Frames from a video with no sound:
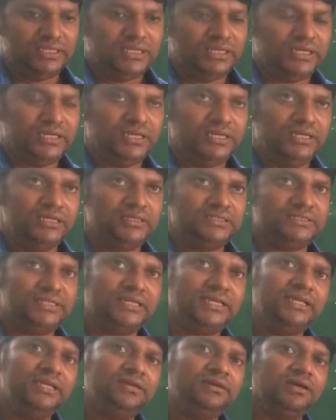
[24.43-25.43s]
and
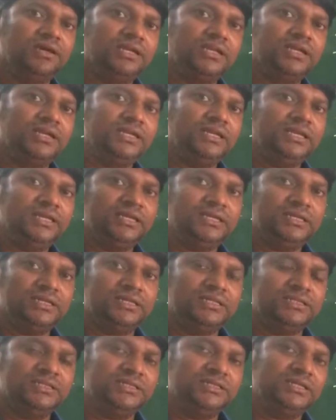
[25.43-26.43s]
second Carnatic
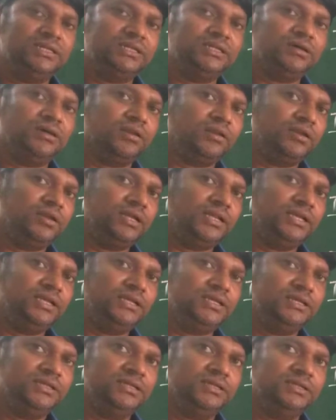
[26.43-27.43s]
and third Carnatic